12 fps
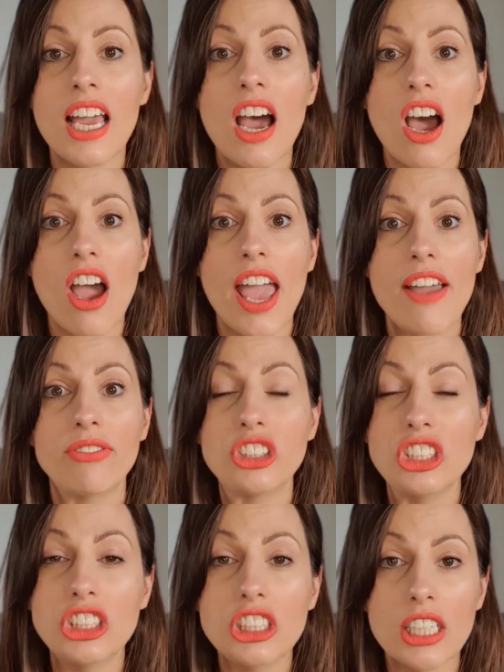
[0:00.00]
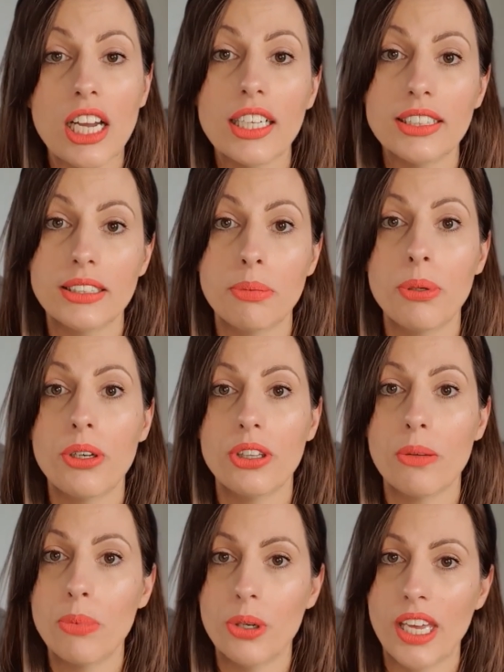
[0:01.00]
I have just put
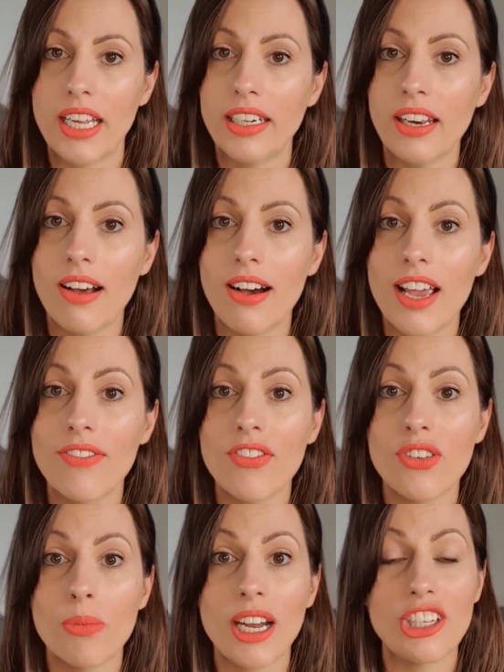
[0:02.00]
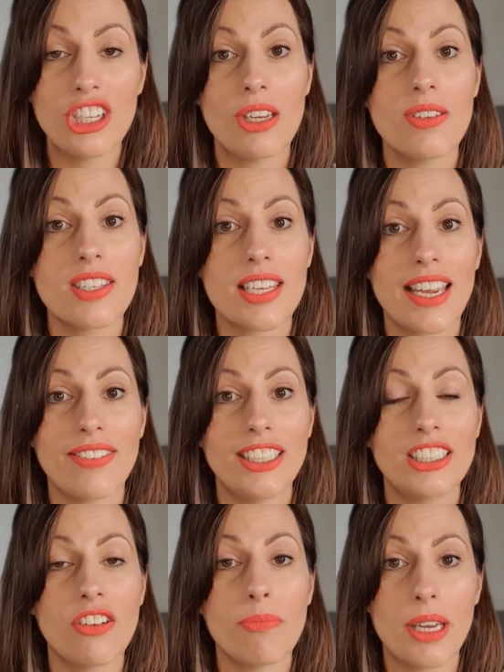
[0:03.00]
the booking live for my new
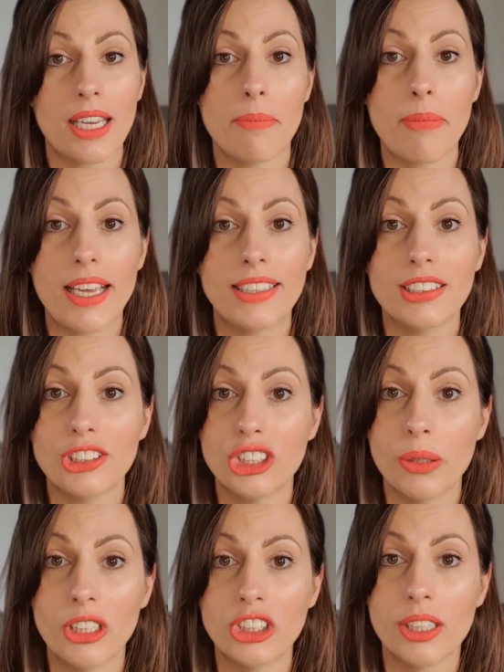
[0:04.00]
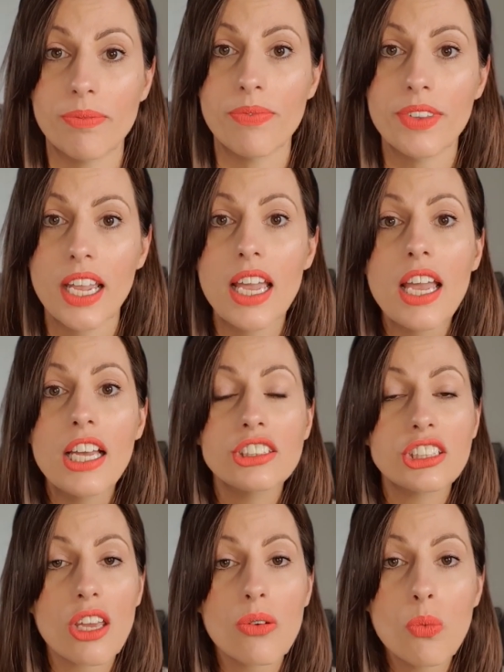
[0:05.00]
series of Pick a Mix tuition.
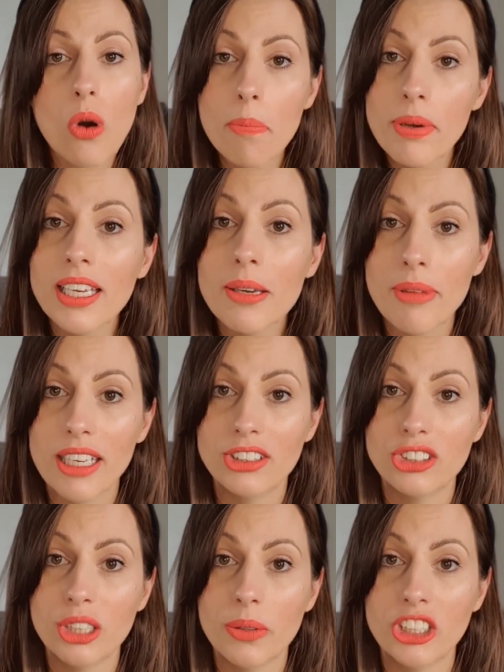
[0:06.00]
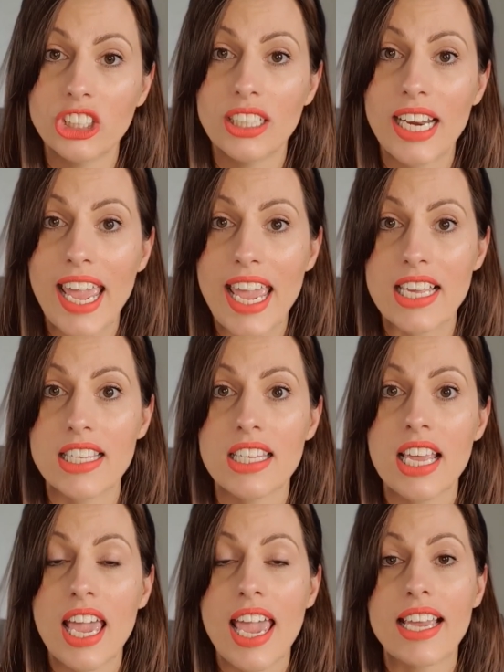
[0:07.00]
So what Pick a Mix tuition is
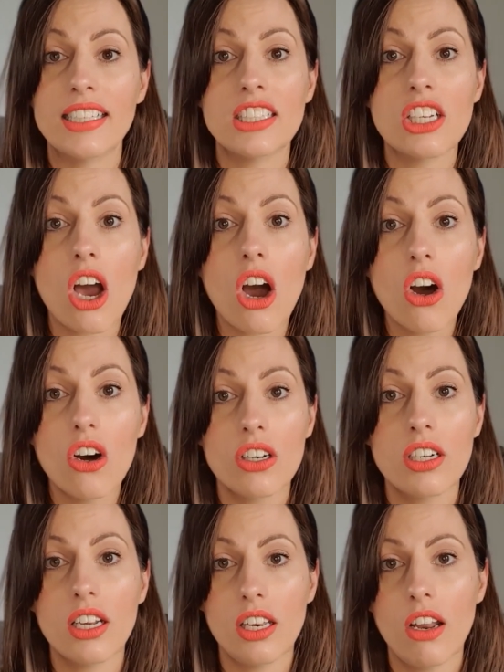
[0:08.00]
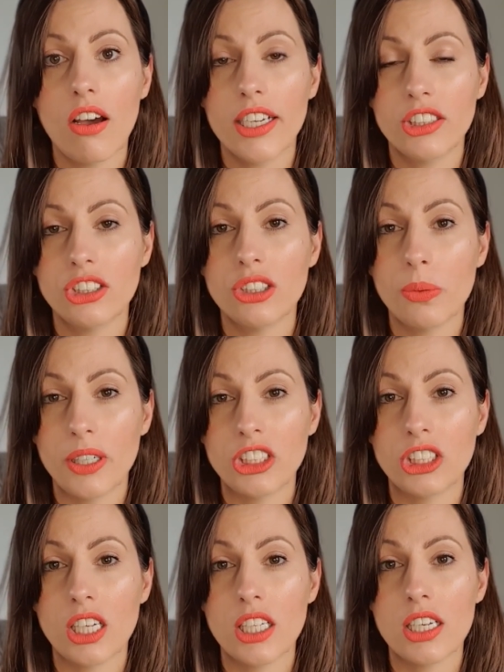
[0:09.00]
an online
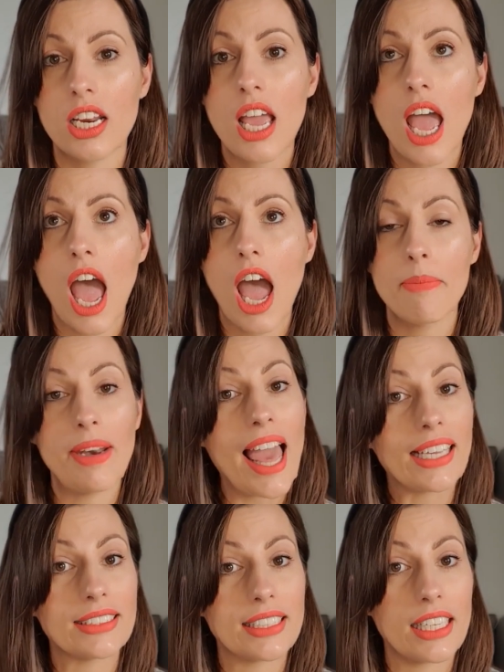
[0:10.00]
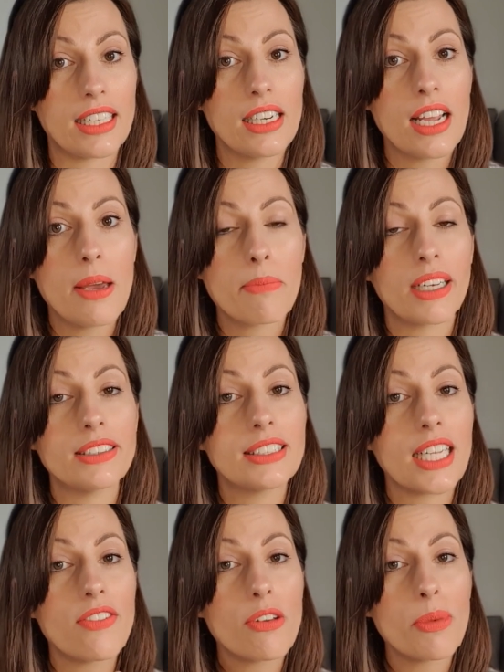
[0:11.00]
tuition lesson, but
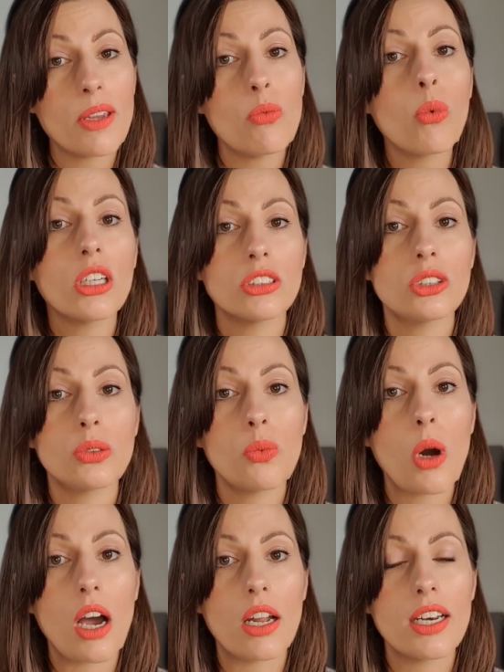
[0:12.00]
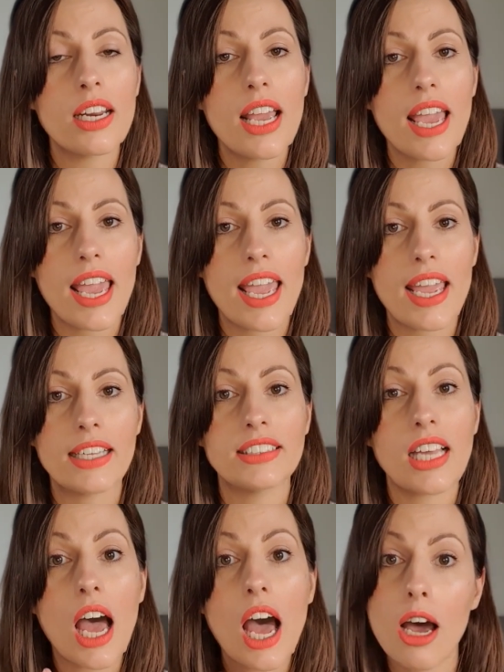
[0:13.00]
instead of it being one-to-one,
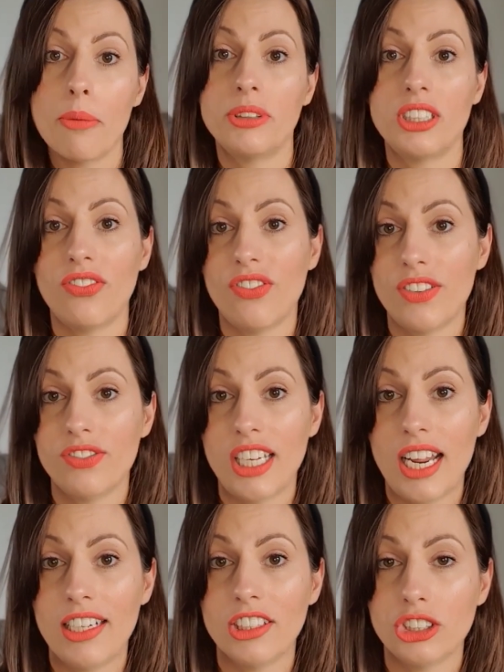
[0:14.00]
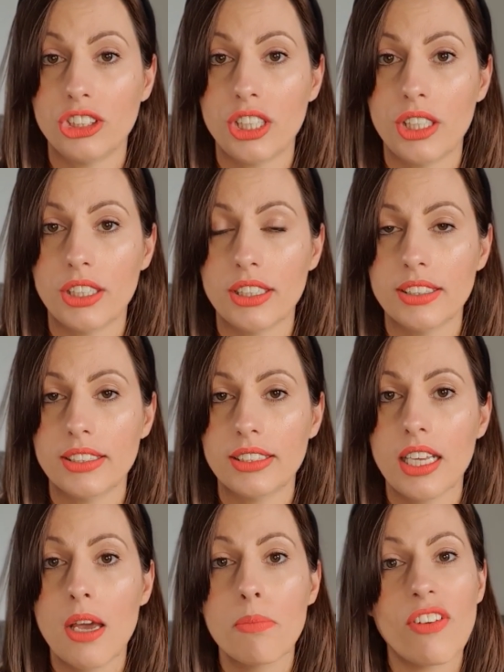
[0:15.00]
it's up to 15 students.
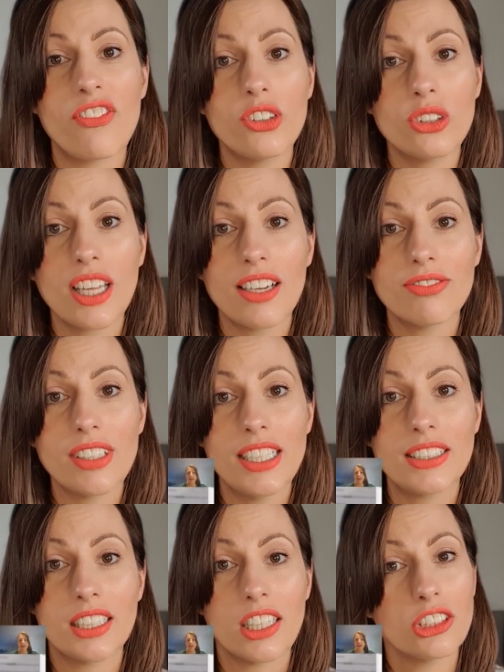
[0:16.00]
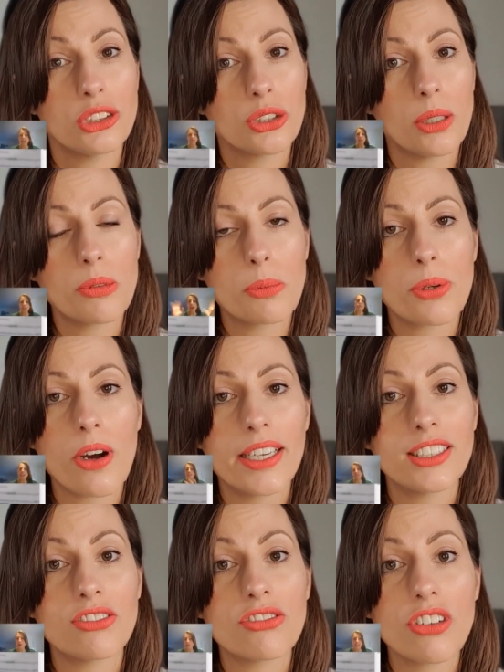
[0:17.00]
But for that reason, I dropped the
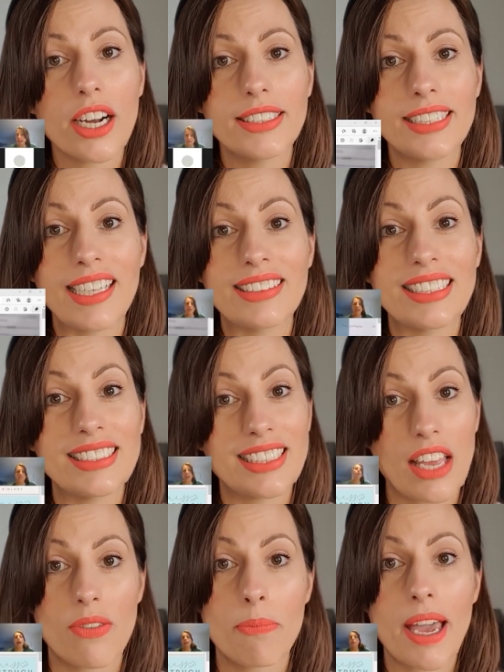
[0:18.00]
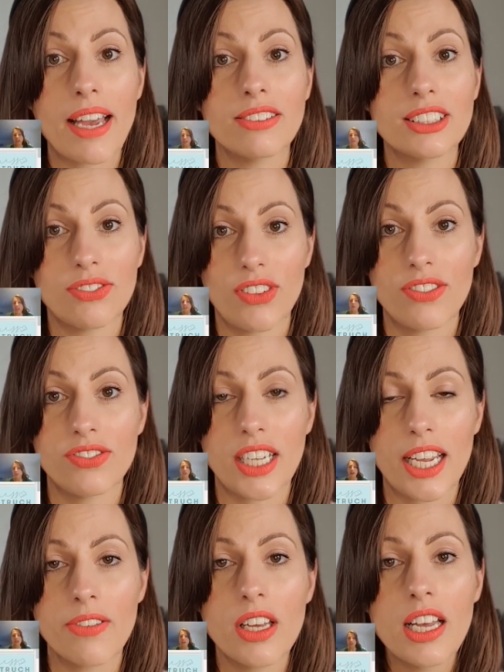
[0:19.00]
price right down to
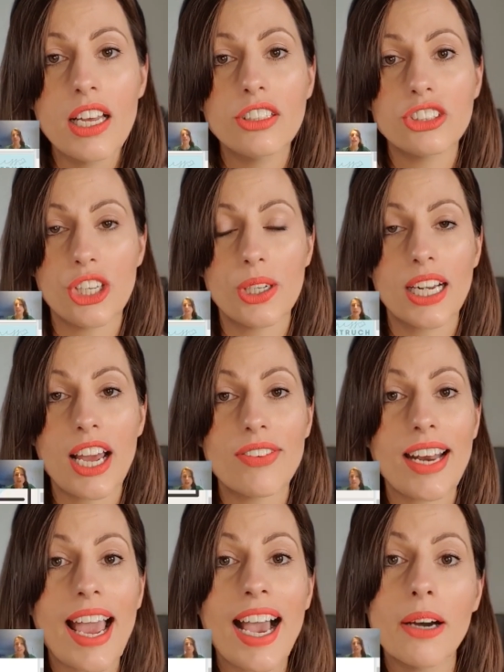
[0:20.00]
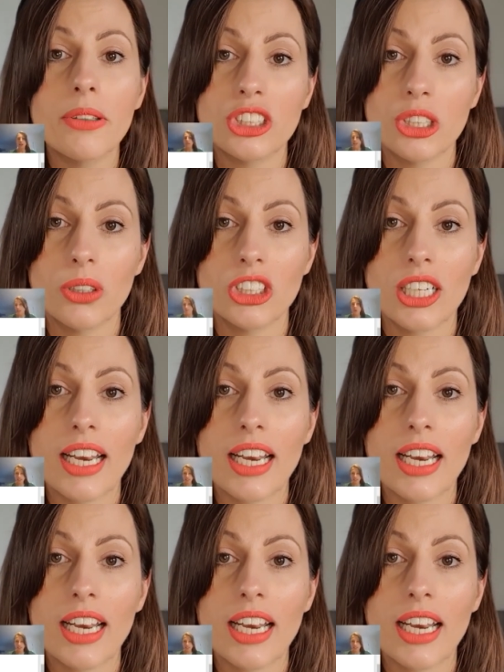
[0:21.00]
£7.50. So you can have an hour tuition